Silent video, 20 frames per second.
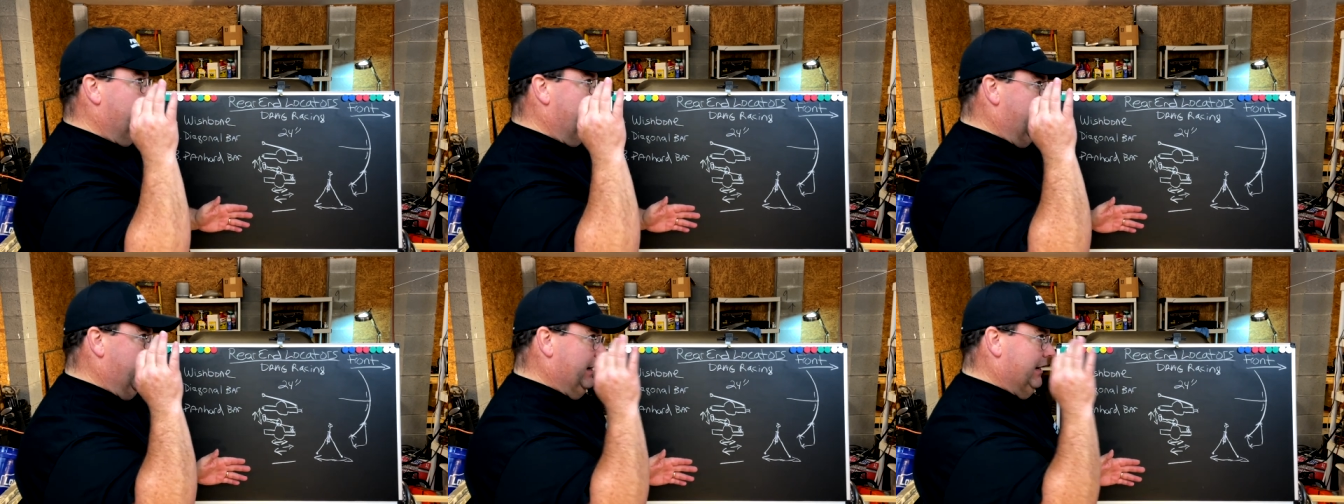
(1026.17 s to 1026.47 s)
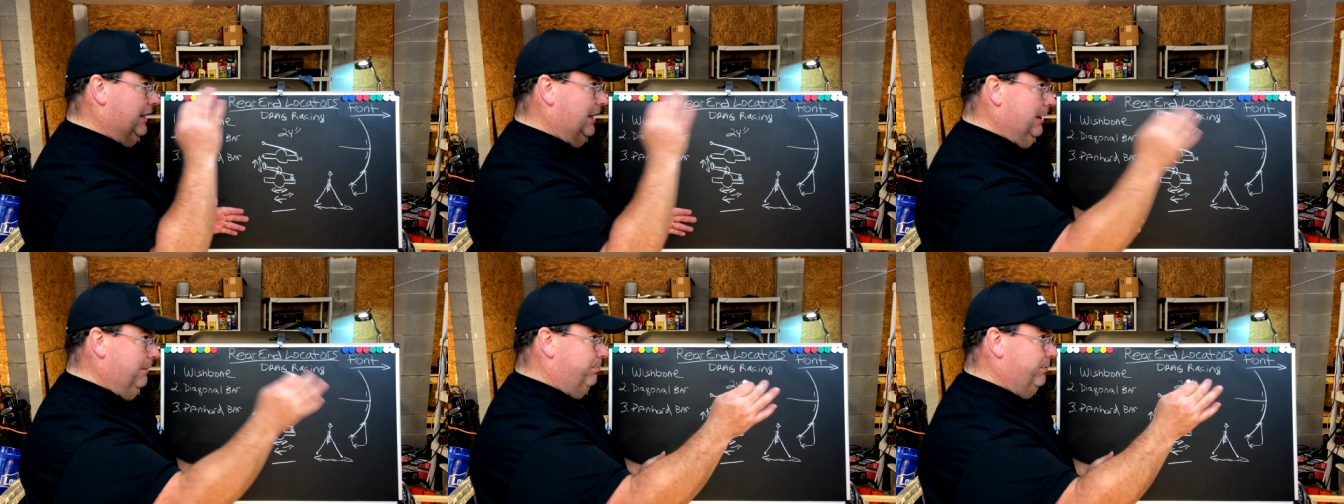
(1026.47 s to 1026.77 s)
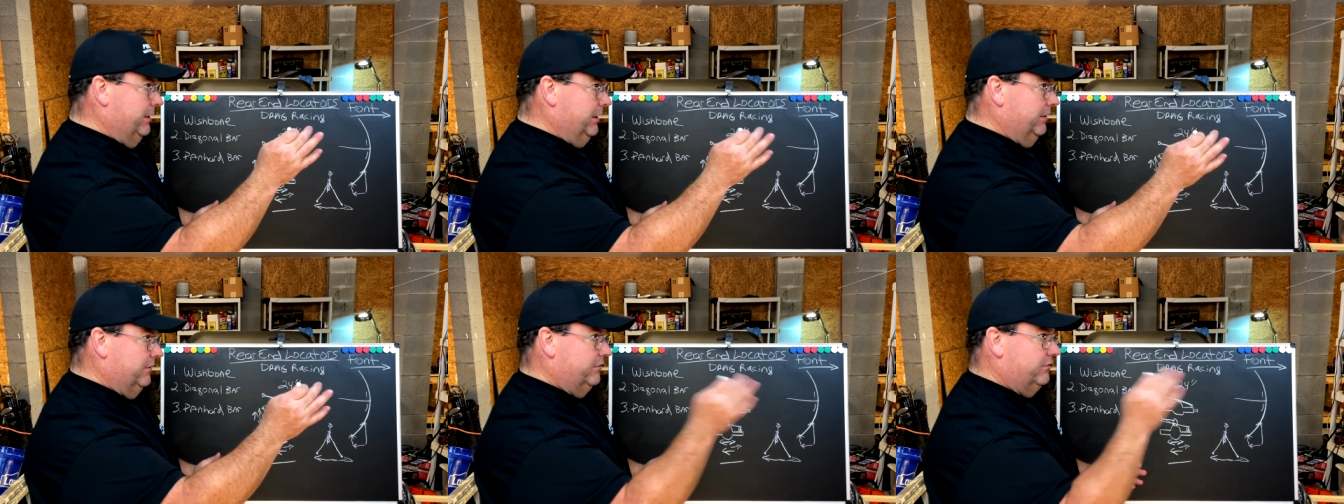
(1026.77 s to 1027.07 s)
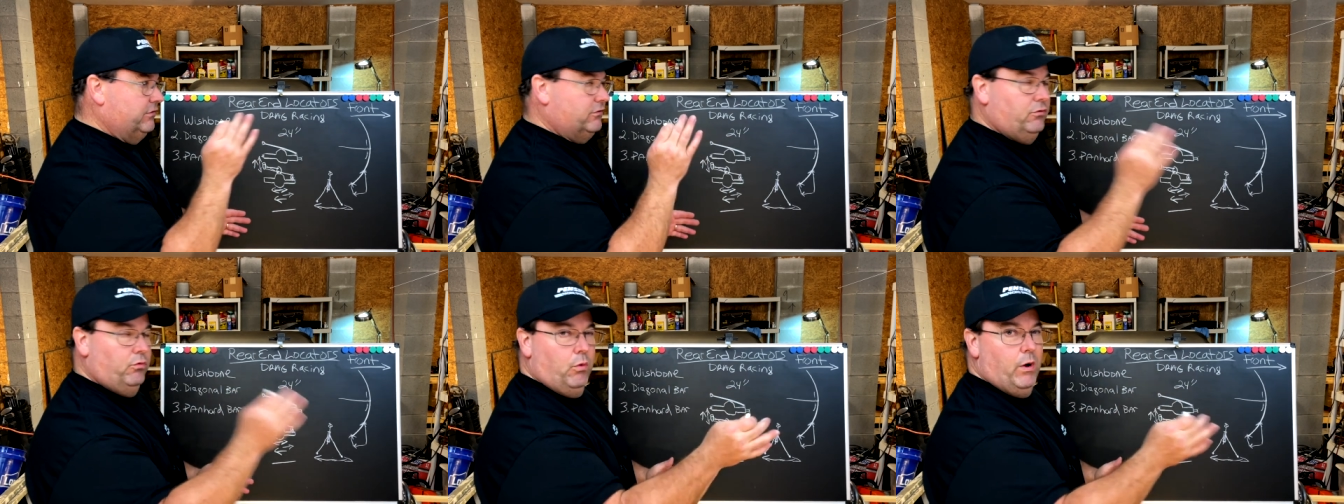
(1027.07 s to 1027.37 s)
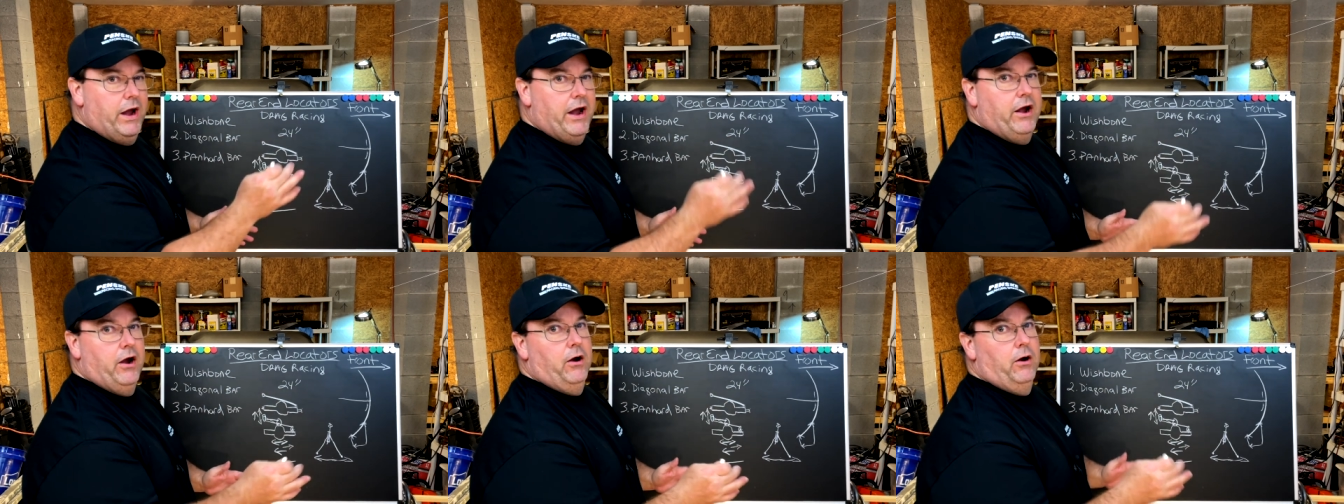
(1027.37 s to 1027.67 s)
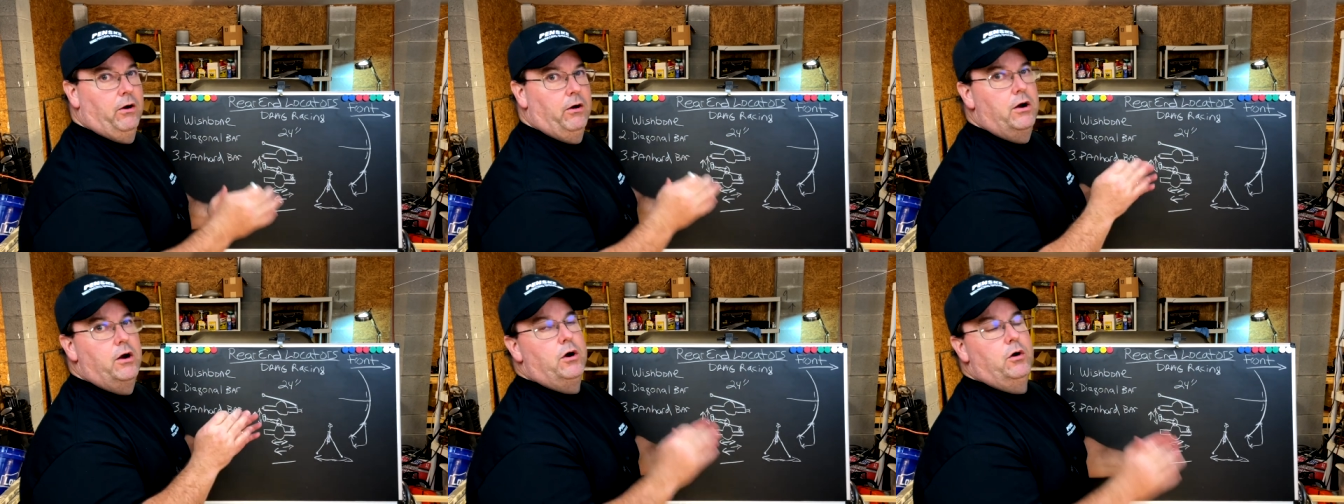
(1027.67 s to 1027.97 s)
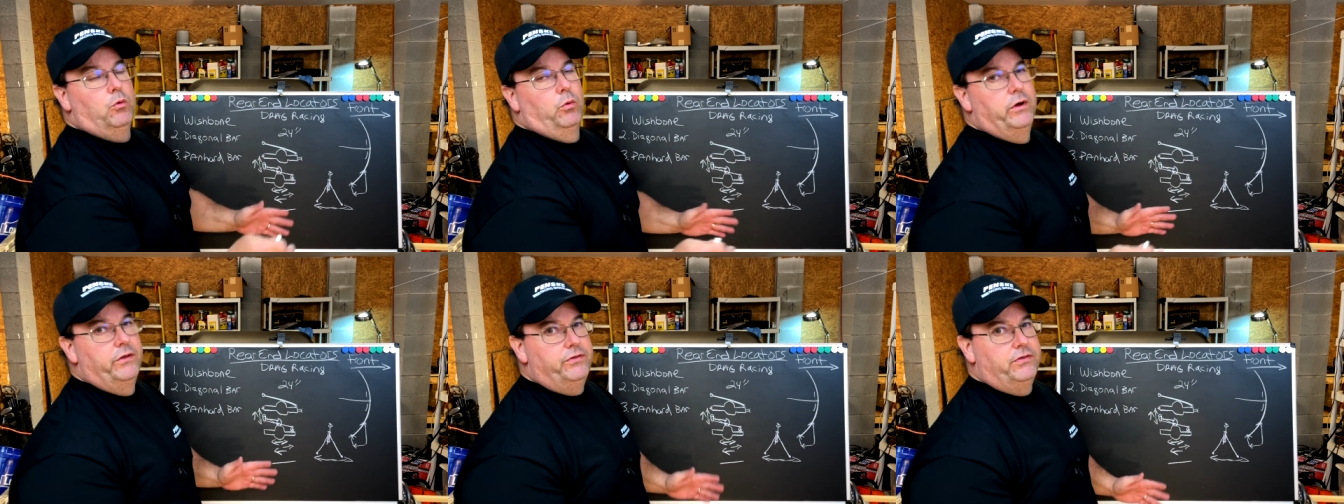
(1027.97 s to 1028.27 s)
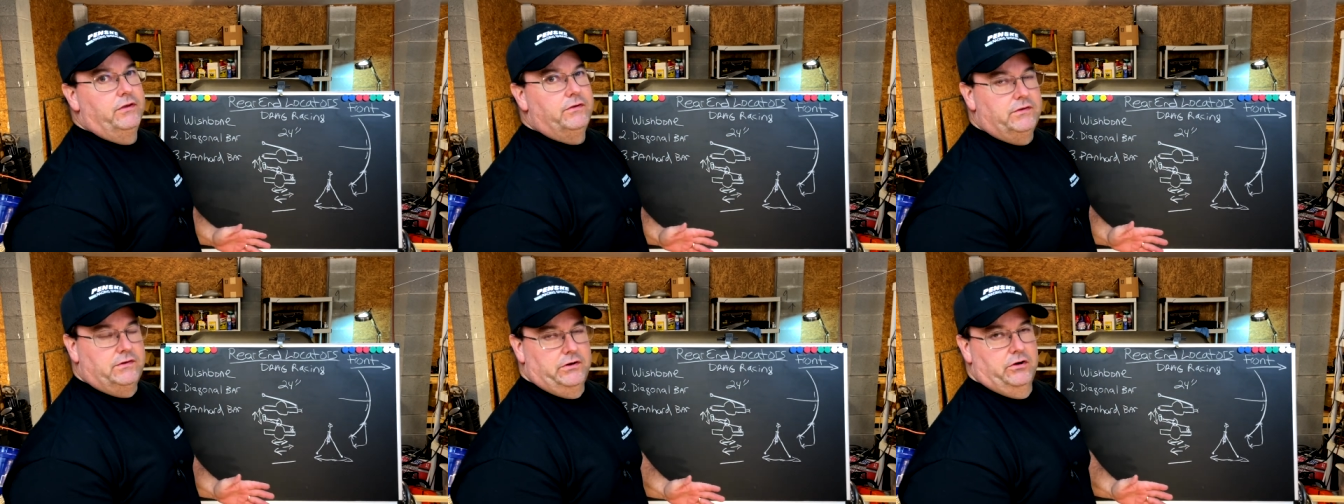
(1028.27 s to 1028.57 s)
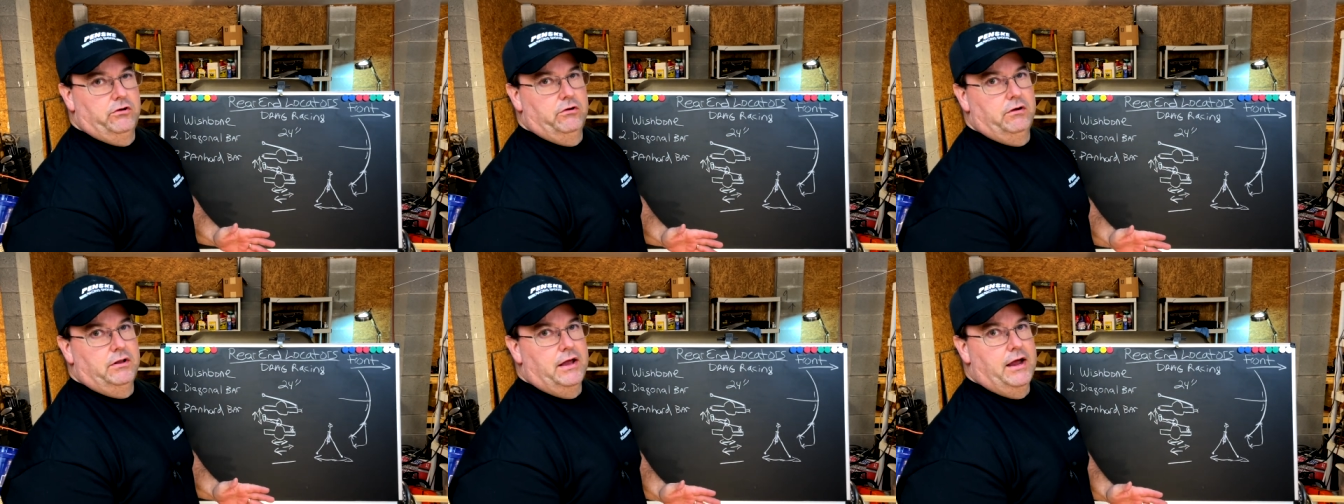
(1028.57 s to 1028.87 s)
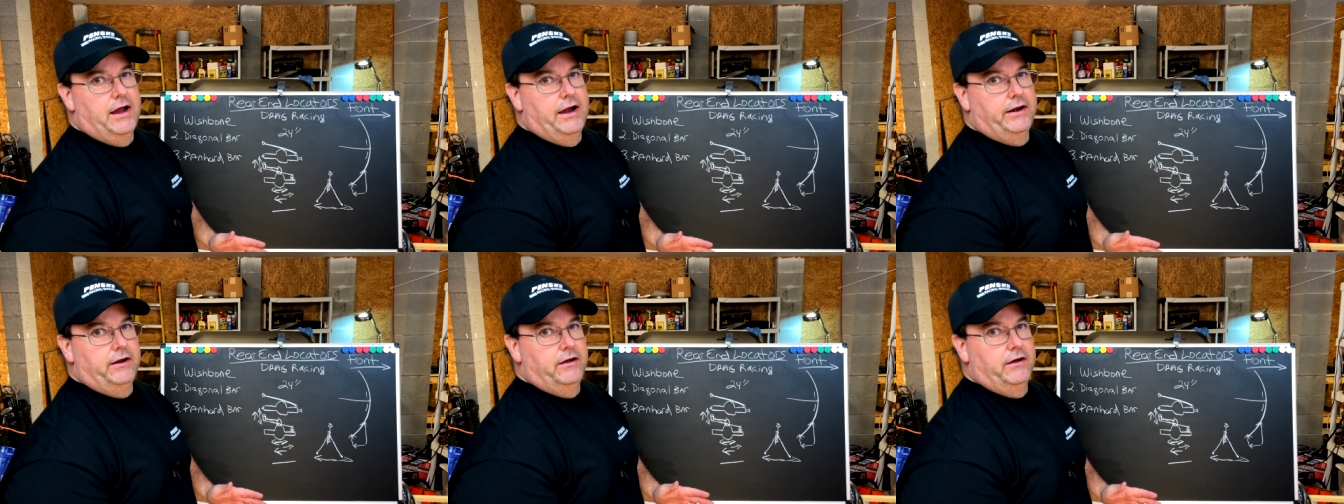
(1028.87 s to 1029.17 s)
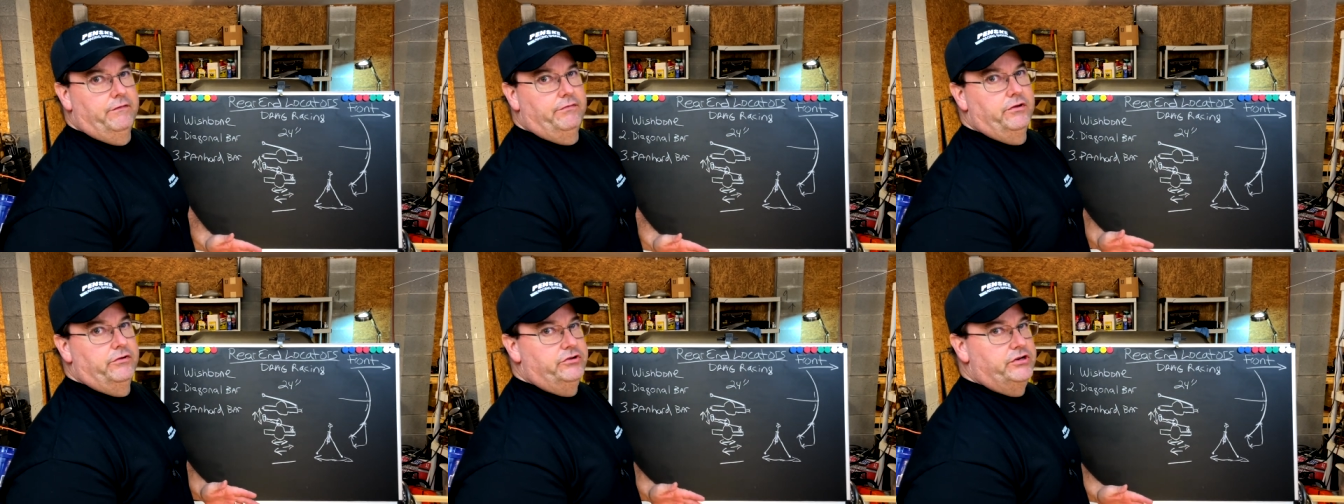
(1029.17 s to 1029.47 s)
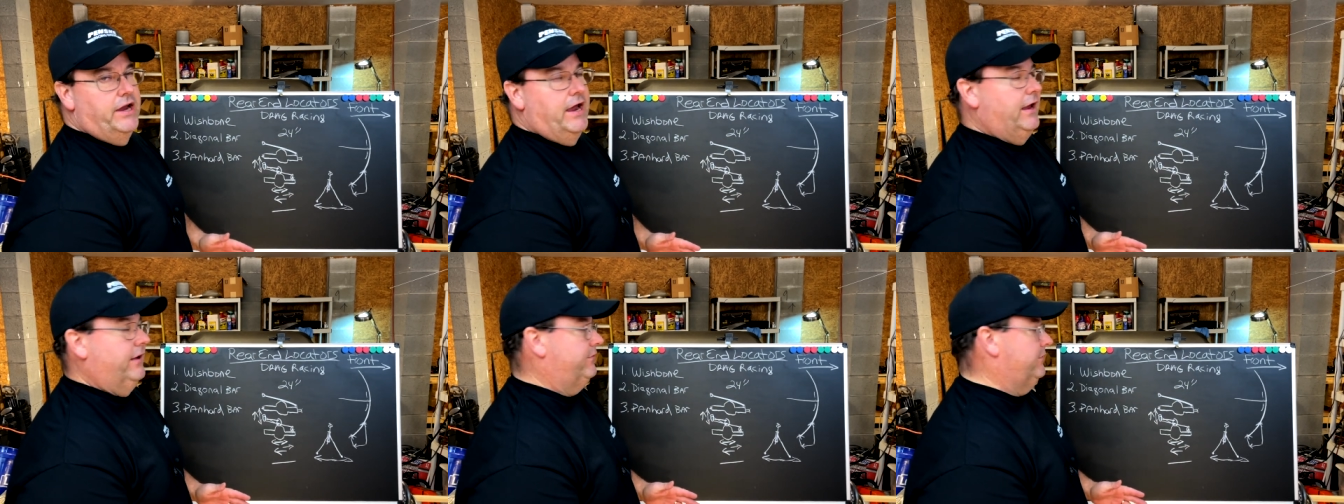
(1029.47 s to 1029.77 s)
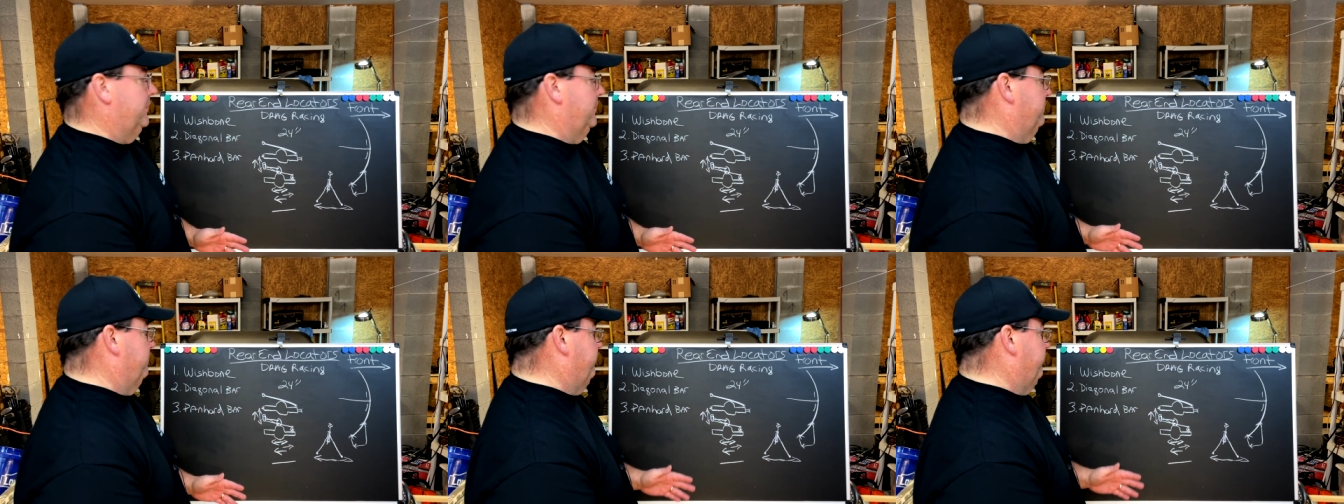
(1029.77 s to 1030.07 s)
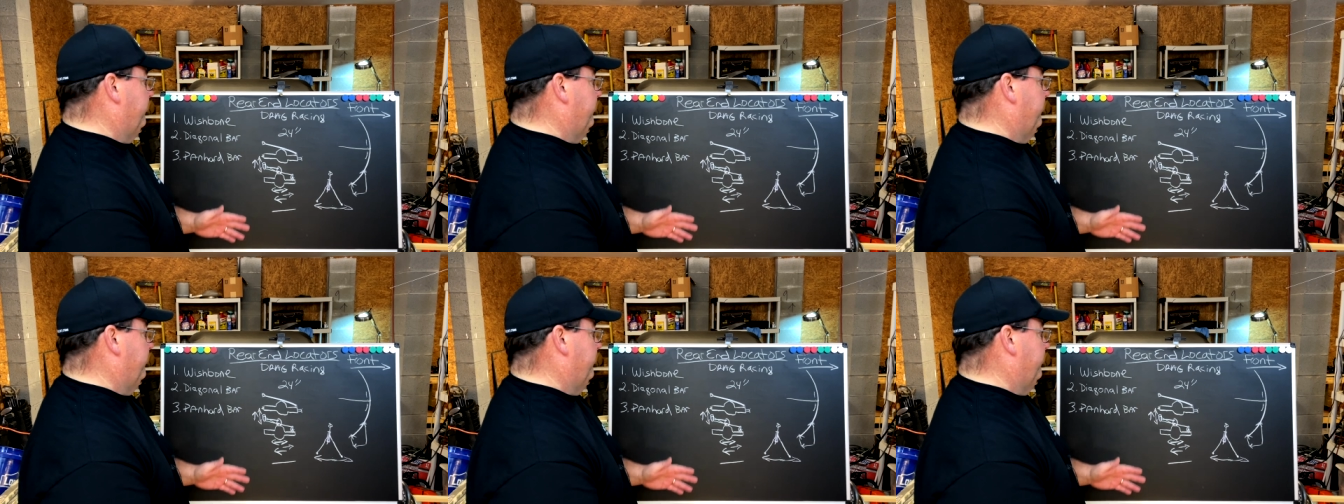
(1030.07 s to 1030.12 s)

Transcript: and keeping it square with the center line of the chassis.